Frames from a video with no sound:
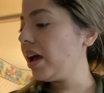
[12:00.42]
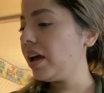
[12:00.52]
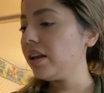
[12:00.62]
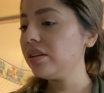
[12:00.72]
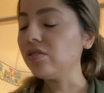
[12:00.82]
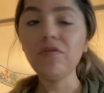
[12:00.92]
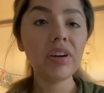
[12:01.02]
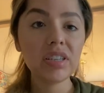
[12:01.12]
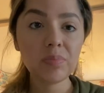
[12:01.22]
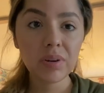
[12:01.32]
And don't
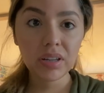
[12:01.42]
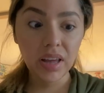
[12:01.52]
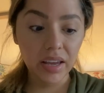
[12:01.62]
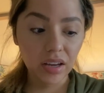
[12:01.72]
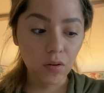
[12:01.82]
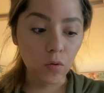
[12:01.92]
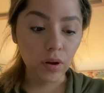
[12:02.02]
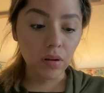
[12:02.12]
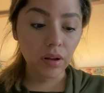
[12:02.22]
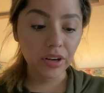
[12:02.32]
forget to put like
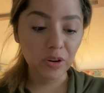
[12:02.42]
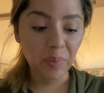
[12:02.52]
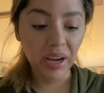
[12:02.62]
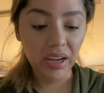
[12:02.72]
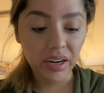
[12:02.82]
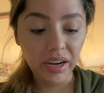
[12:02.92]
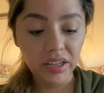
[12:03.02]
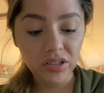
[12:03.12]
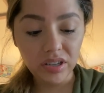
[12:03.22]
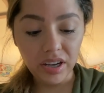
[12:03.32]
oil in your pan,
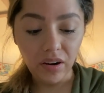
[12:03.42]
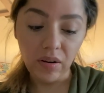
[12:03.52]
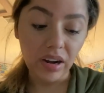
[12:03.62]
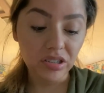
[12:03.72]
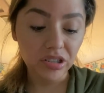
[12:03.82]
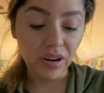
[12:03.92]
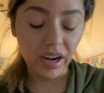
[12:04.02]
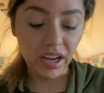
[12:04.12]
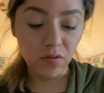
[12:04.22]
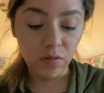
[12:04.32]
guys, or else your
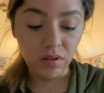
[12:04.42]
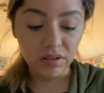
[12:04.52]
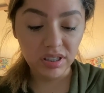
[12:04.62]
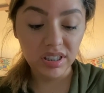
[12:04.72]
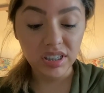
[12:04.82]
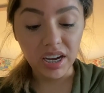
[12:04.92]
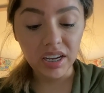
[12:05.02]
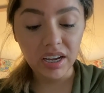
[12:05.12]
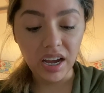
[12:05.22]
egg will stick.